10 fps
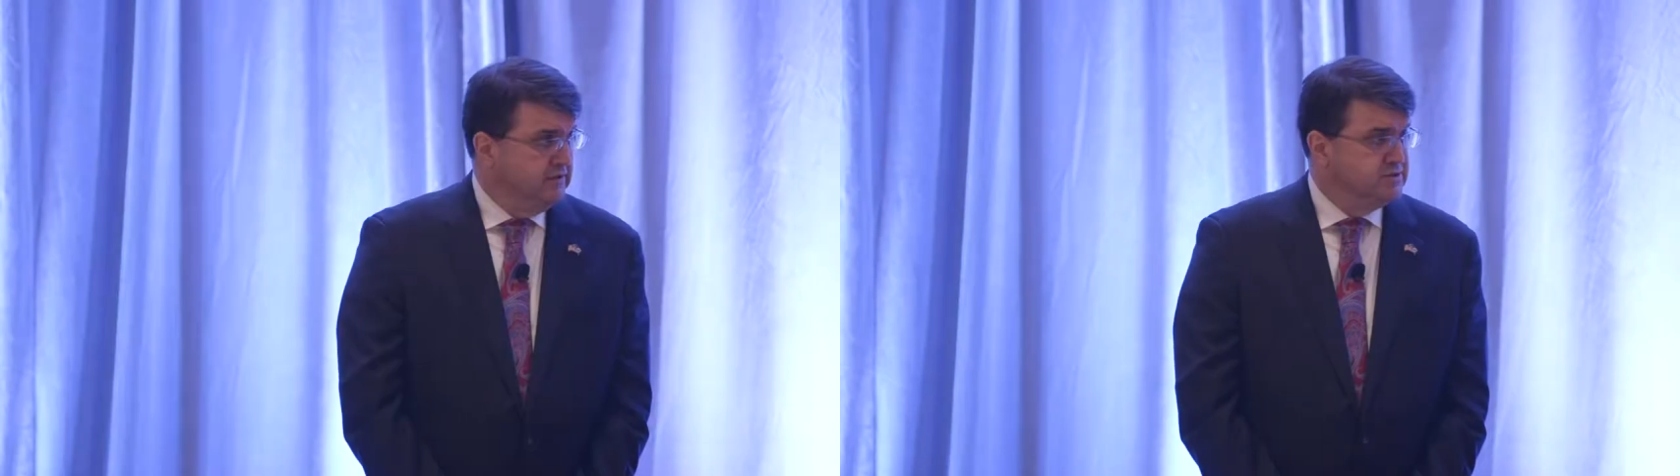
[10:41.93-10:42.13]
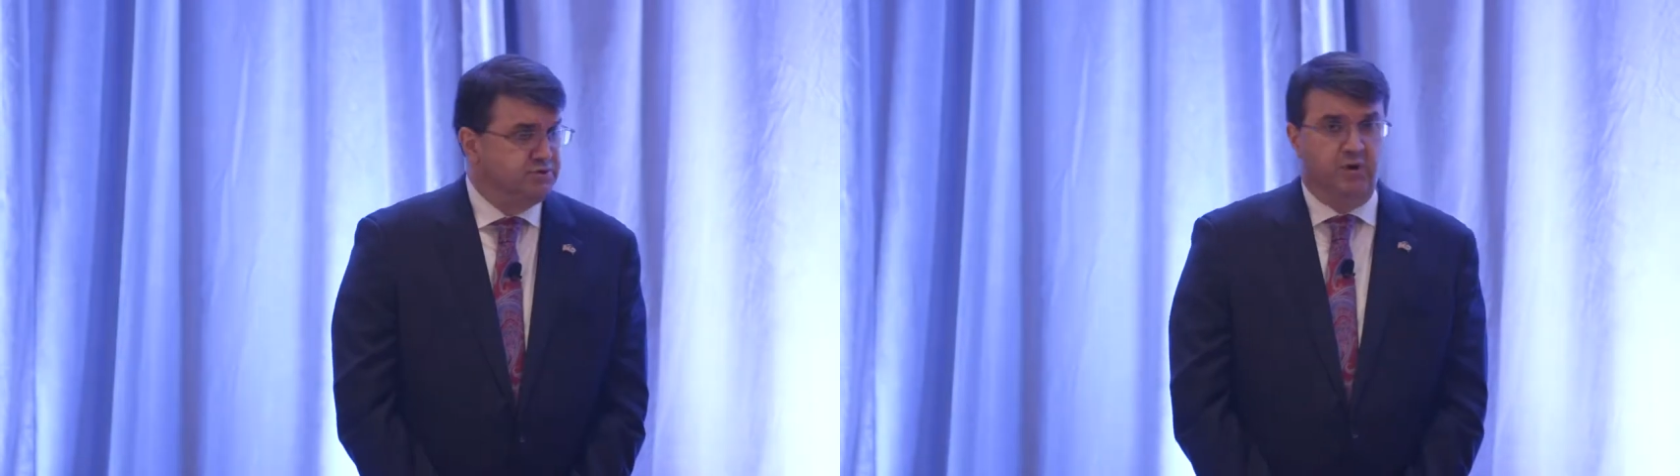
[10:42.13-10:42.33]

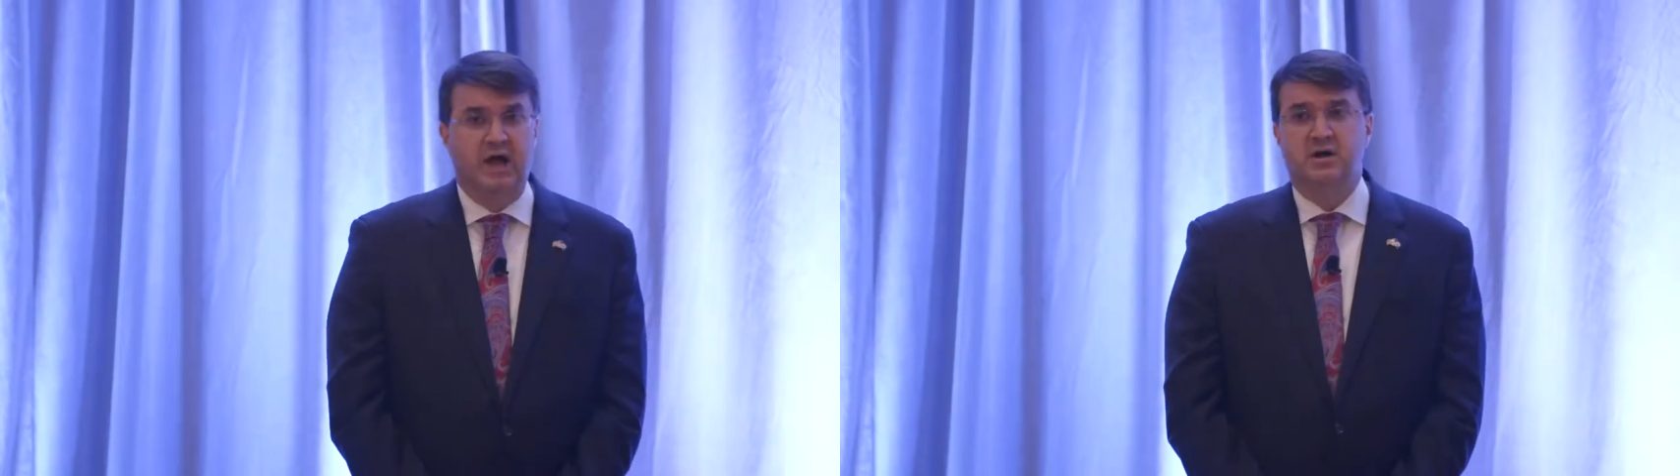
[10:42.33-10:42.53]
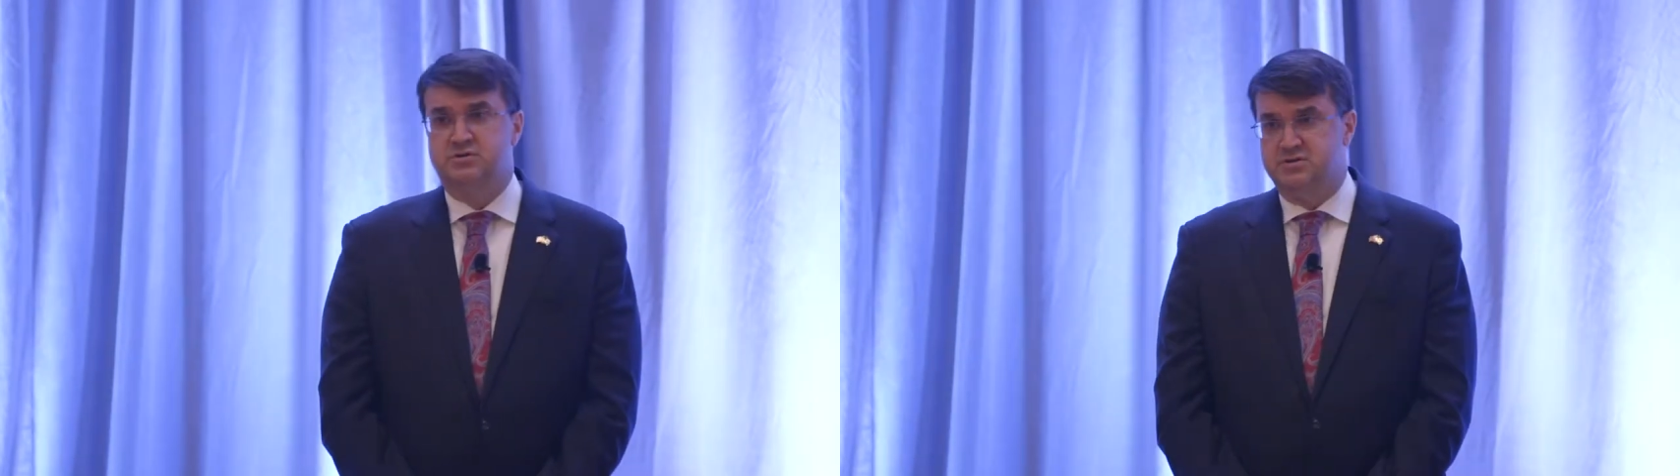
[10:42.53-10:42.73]

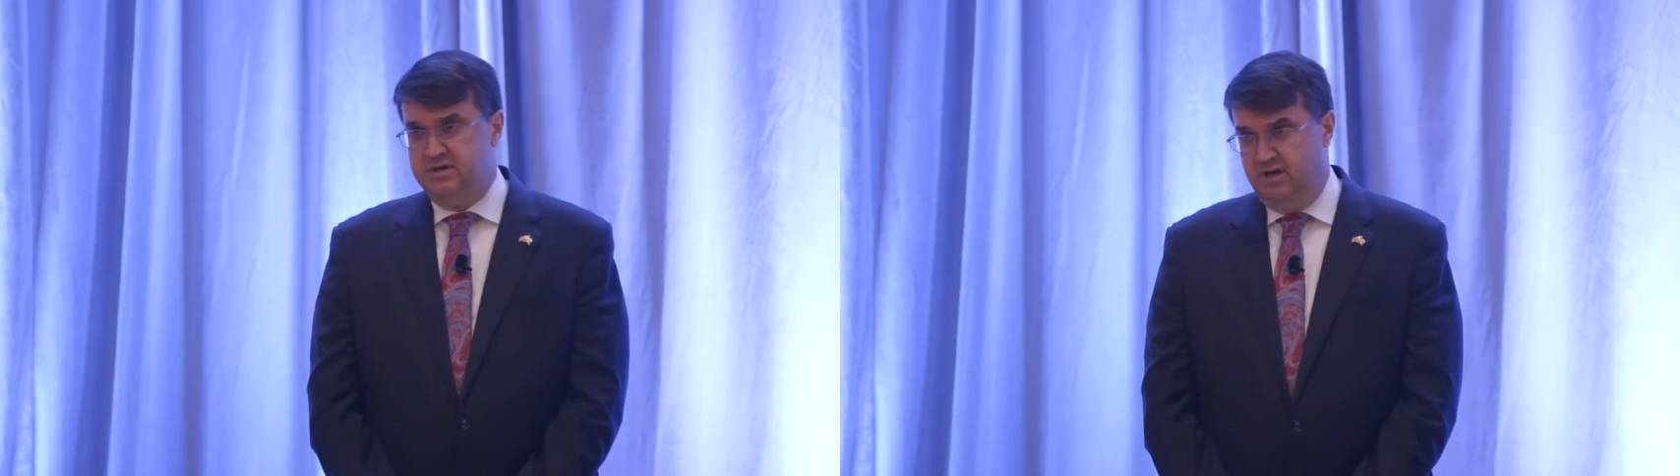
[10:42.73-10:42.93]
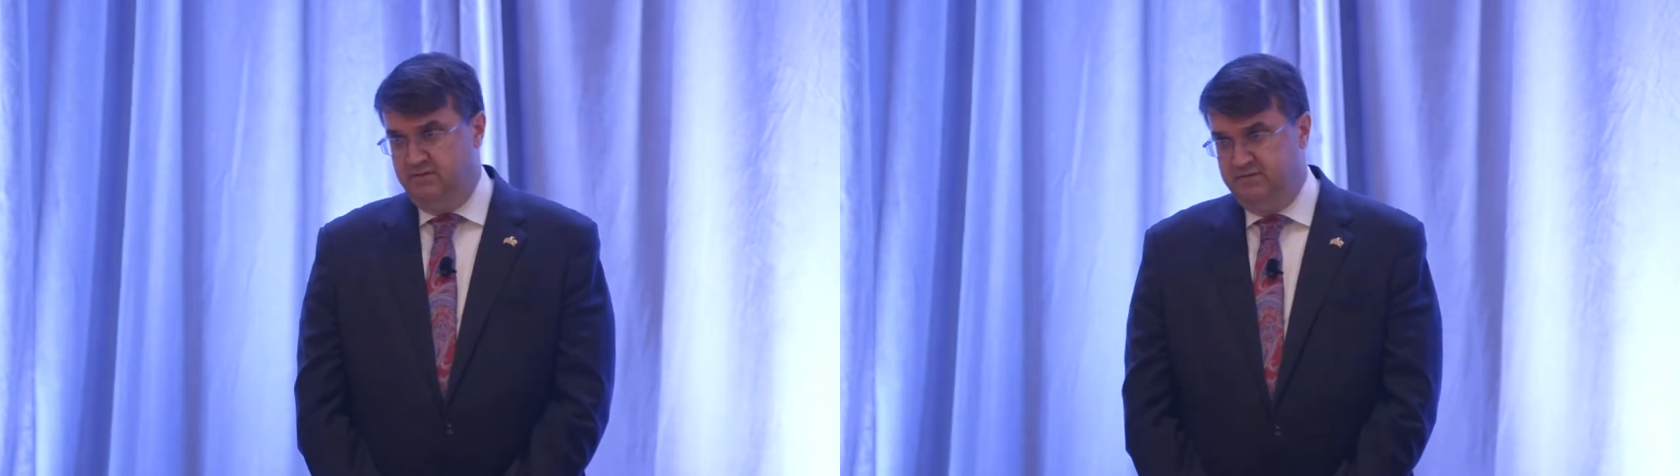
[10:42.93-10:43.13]
surround
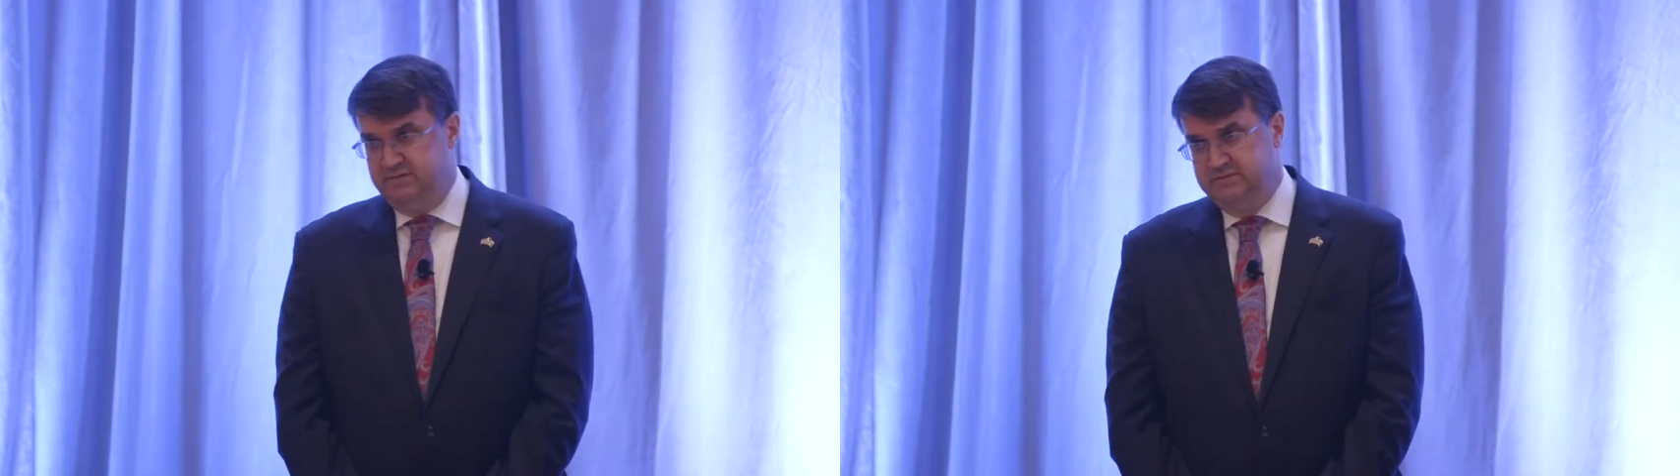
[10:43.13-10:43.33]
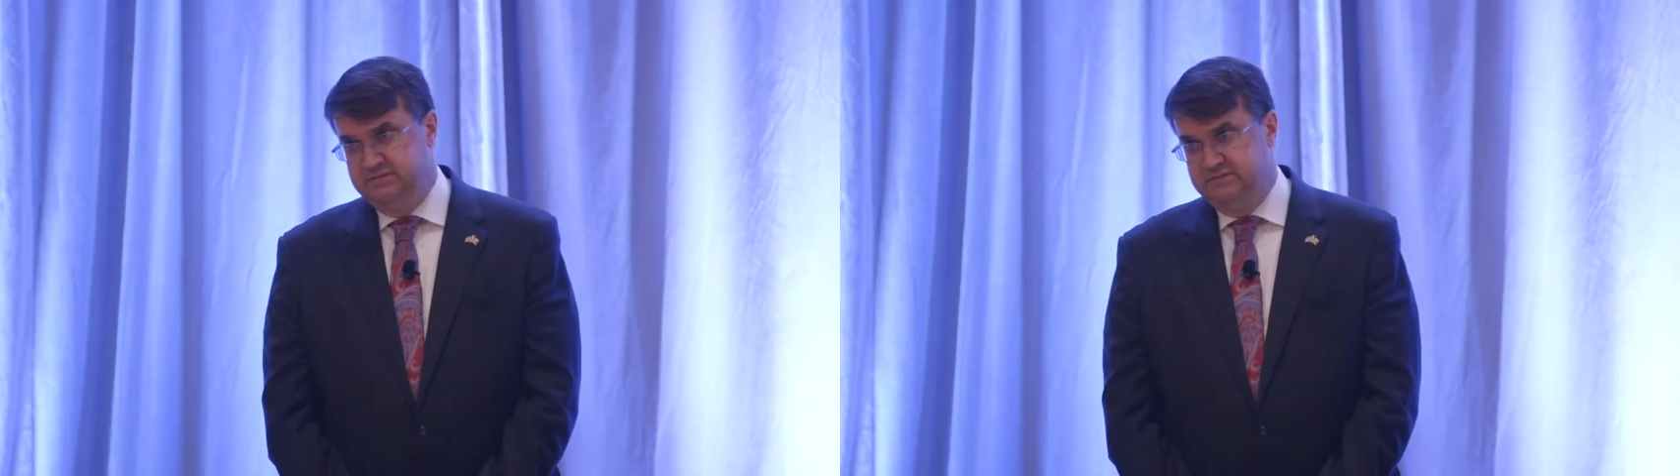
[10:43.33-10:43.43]
yourself